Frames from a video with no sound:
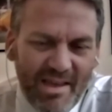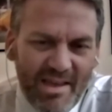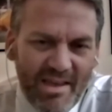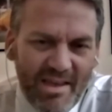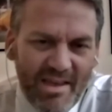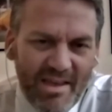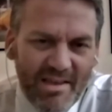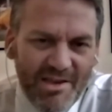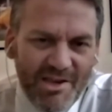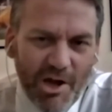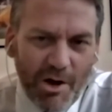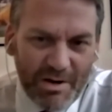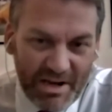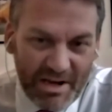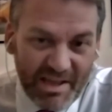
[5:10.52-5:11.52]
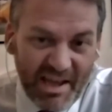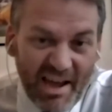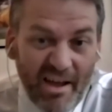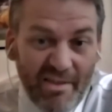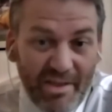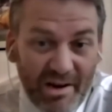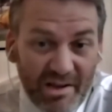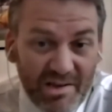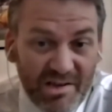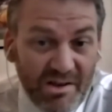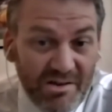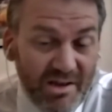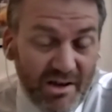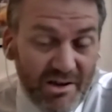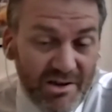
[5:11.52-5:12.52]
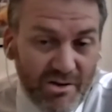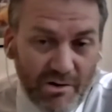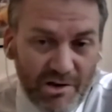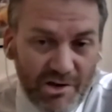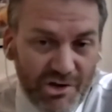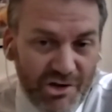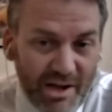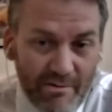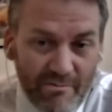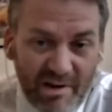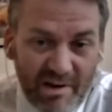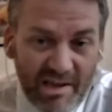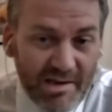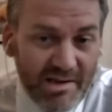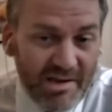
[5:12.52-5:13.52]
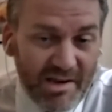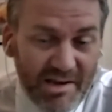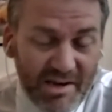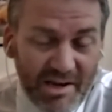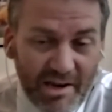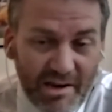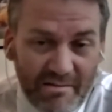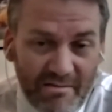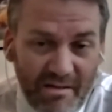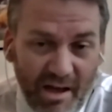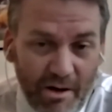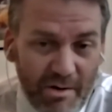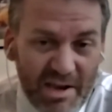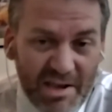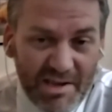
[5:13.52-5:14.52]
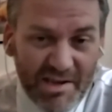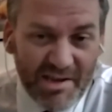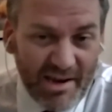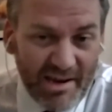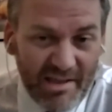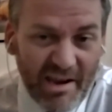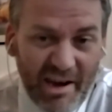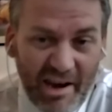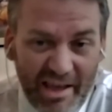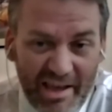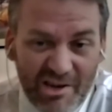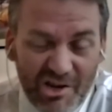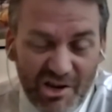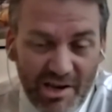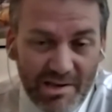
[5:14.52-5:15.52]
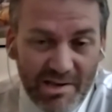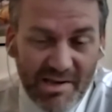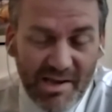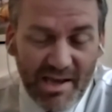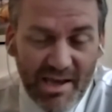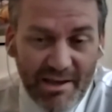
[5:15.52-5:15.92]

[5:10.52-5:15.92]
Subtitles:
So I did that, and then I started going to college, day release, and did an ONC, then an HNC.